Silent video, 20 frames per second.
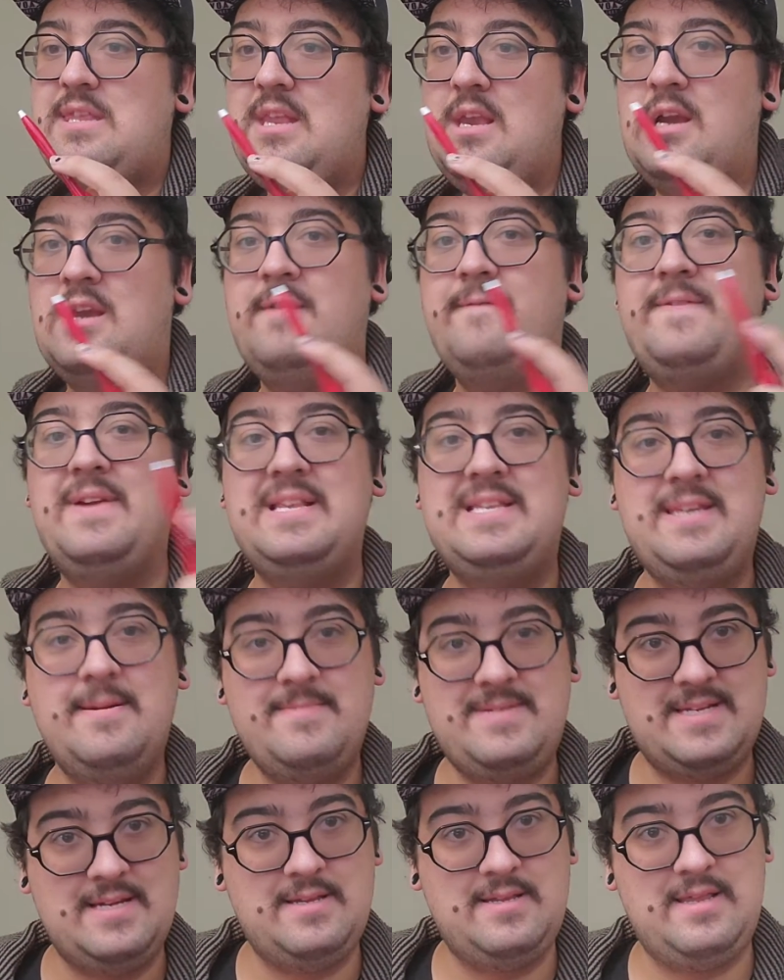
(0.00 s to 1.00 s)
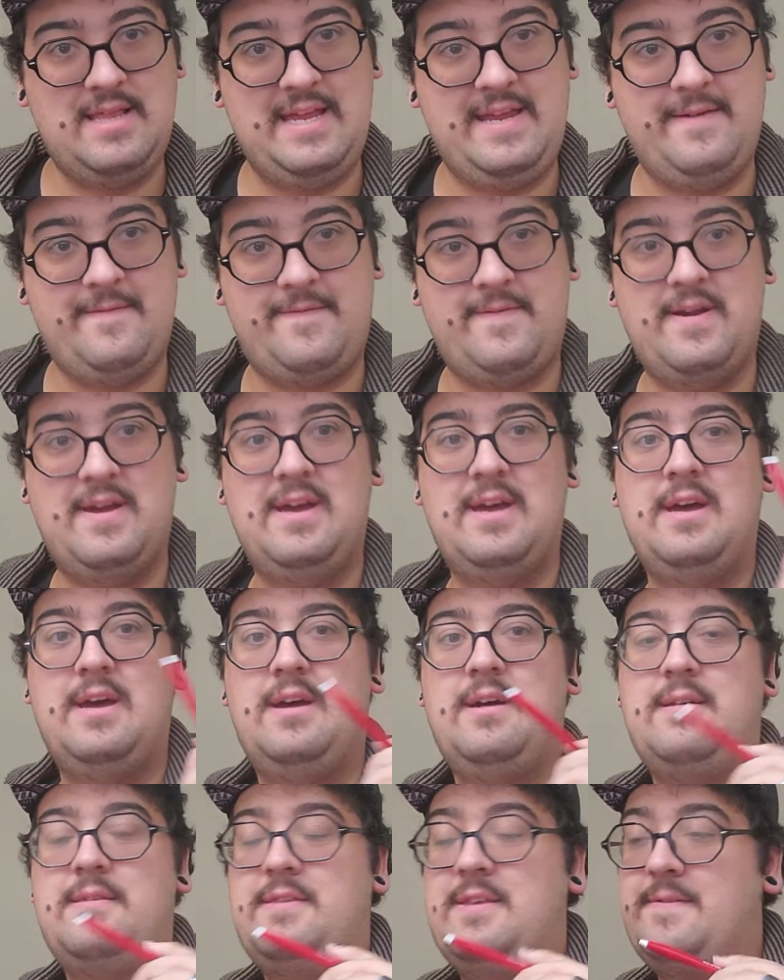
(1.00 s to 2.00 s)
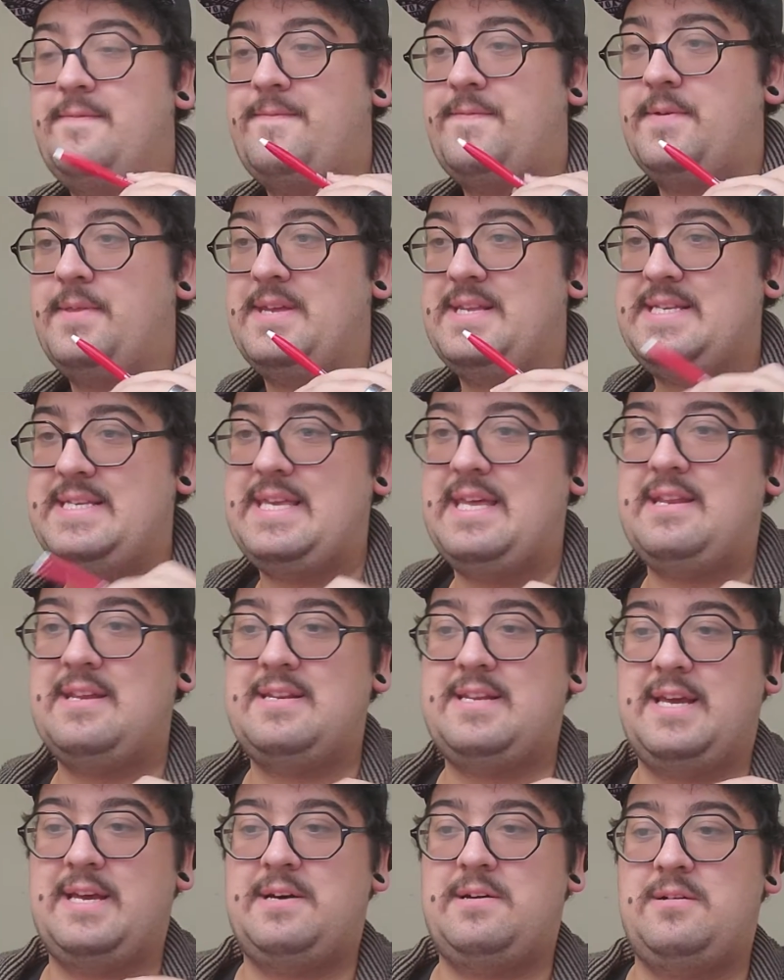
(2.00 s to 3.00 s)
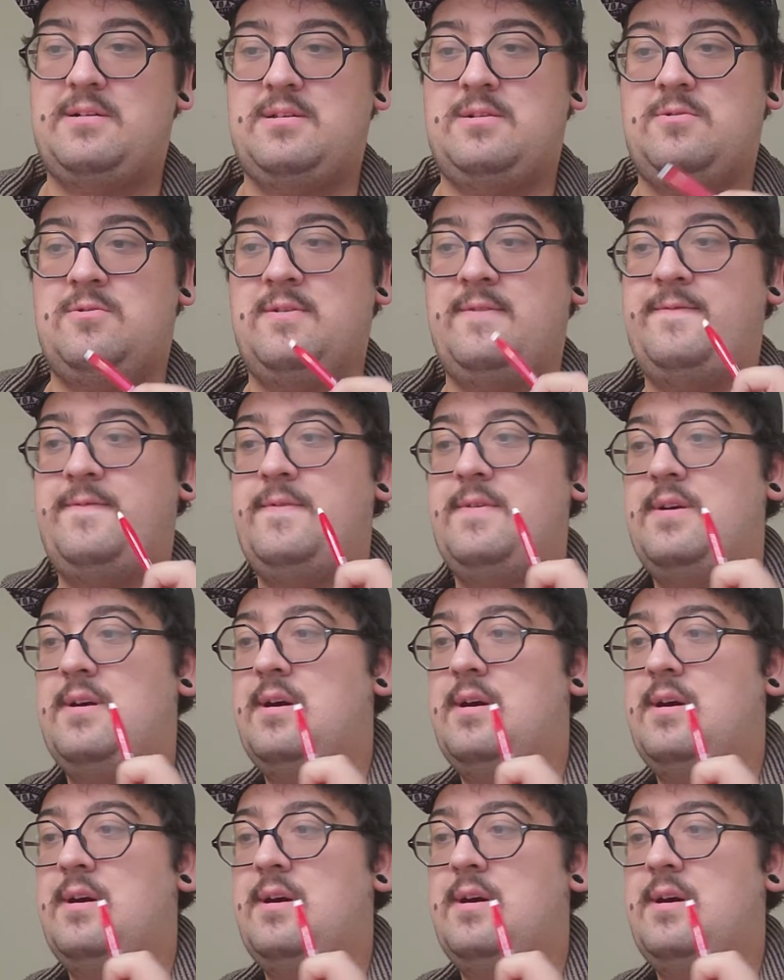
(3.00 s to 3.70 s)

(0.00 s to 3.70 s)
convince him to leave for the Citadel, or if